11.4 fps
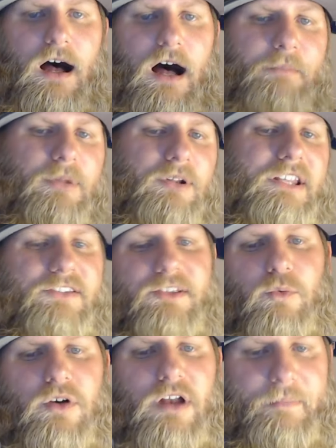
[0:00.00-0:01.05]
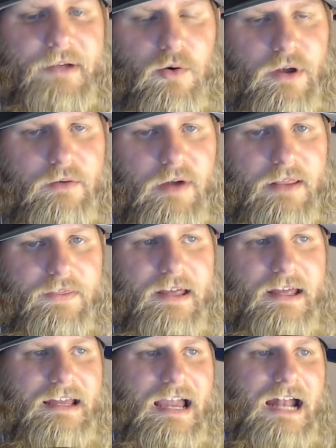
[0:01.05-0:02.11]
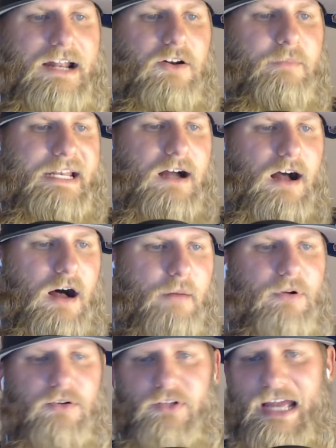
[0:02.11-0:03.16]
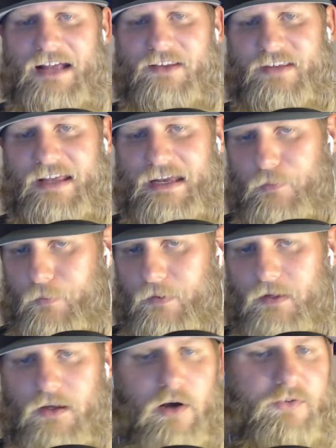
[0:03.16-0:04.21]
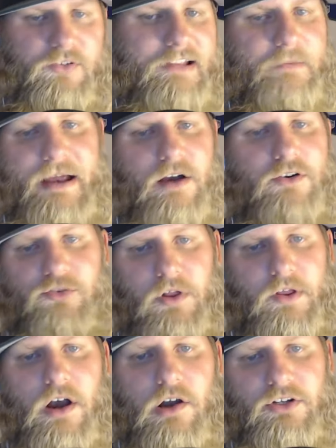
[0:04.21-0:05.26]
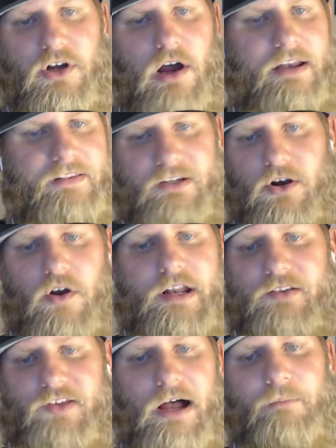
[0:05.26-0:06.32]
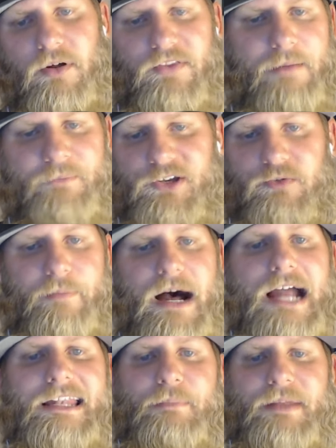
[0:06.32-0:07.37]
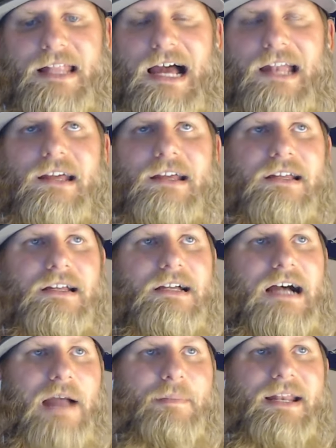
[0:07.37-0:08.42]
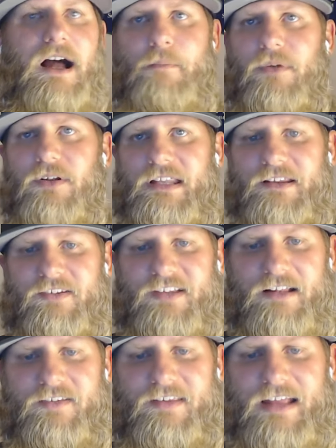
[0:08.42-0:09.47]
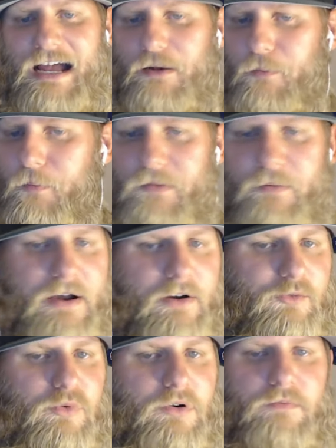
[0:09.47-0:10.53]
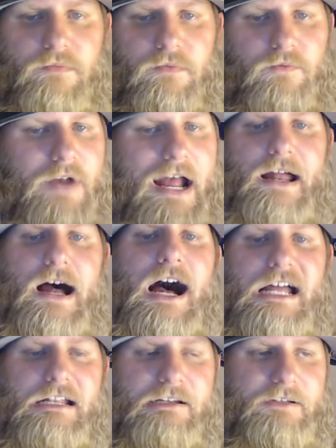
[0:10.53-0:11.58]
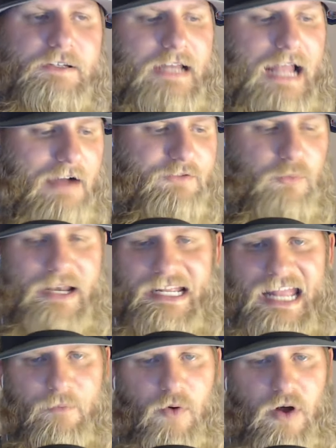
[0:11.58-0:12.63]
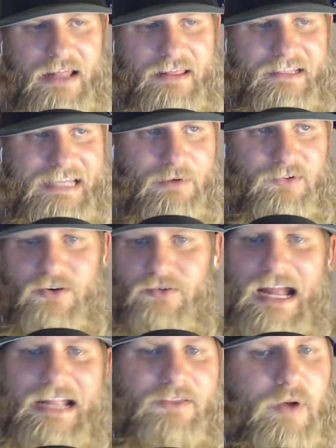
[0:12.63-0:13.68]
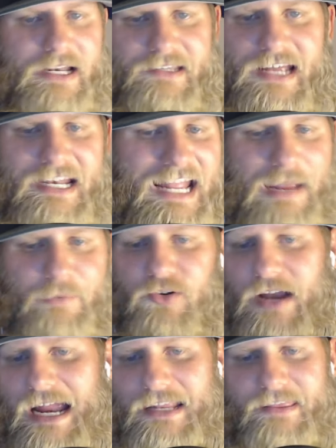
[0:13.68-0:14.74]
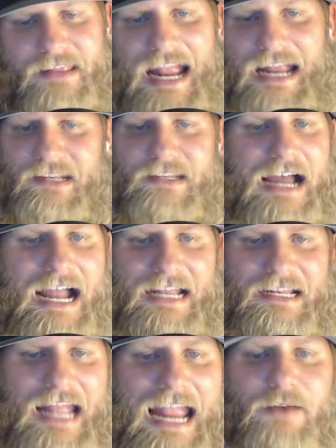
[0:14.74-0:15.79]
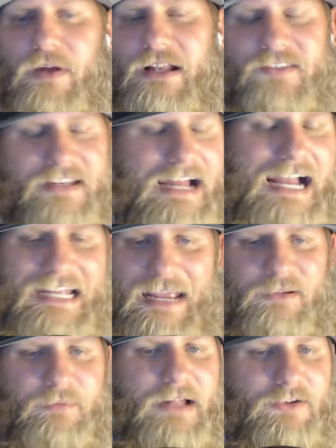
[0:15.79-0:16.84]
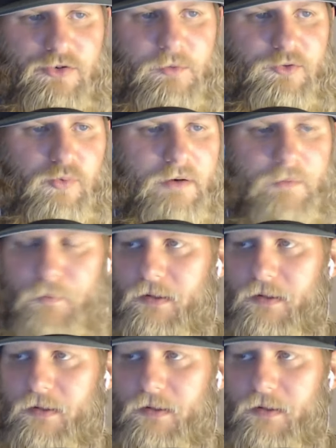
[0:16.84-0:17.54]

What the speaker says: Humbled is the word I'm going with. And I don't mean humbled as in, oh, see, the Mariners really aren't good and the Guardians humbled them to remind them of that. I mean humbled in the sense that the Mariners were red hot after winning game one. I think that was their ninth win in 10 games or eight wins in nine games. I'm not sure which one.